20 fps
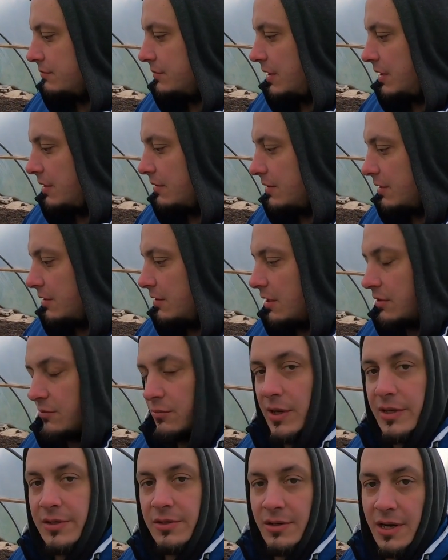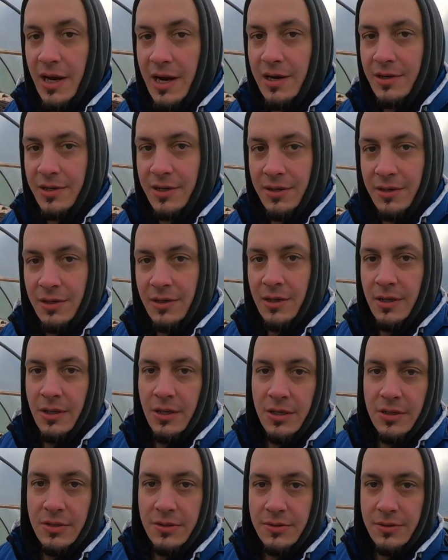they're not winter hardy.
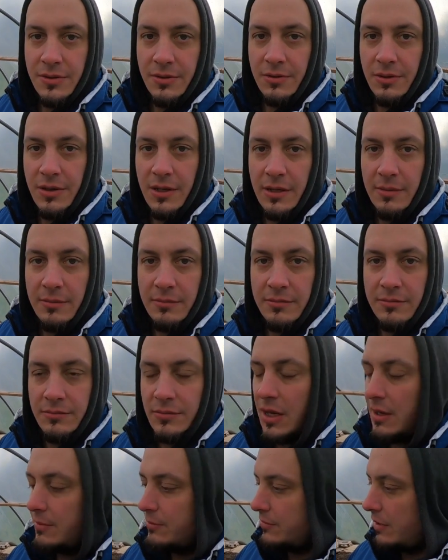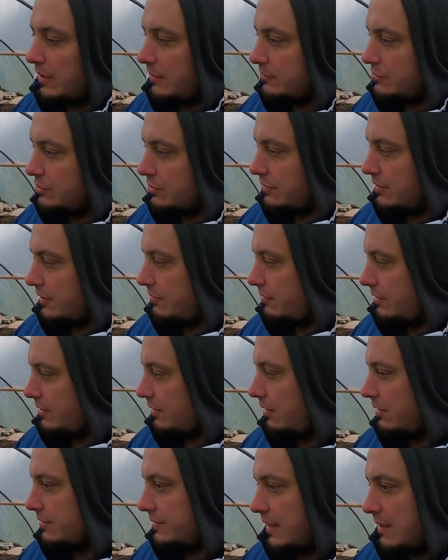So I'm sure they will
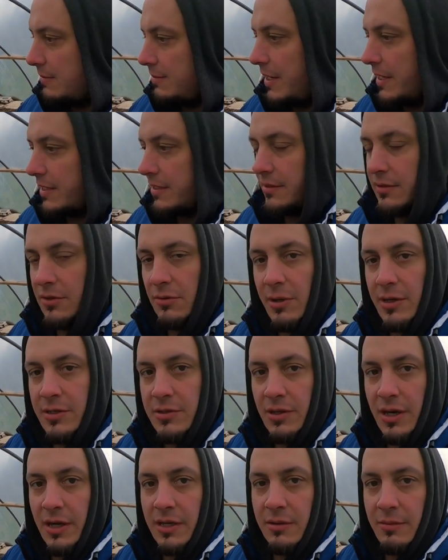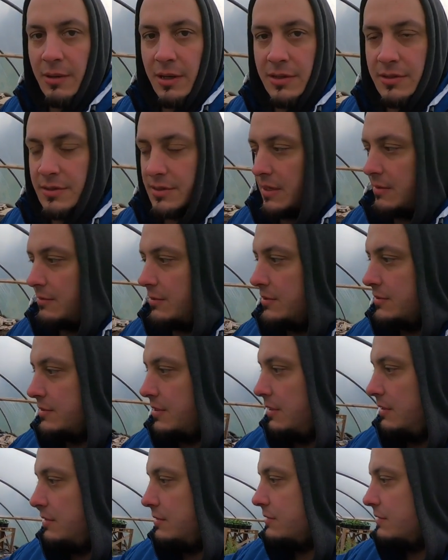all die back in the winter anyway, same as
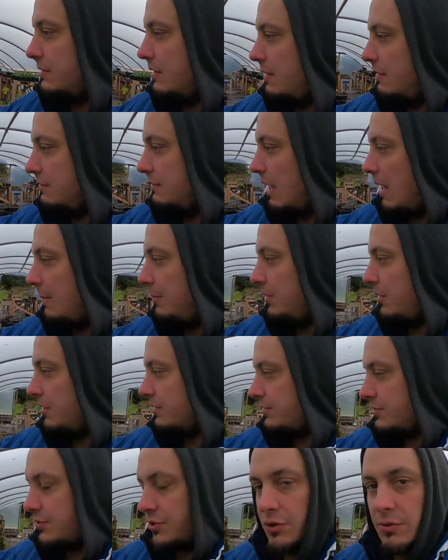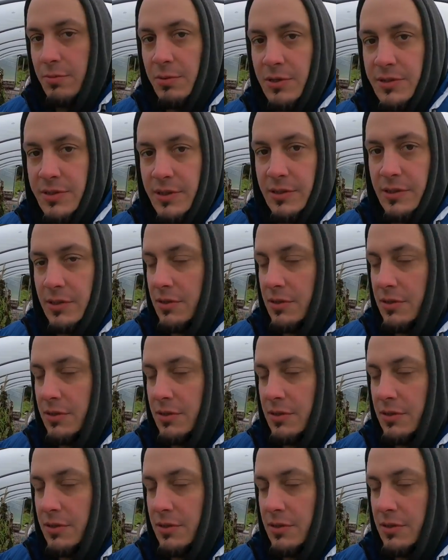these Apios tubers in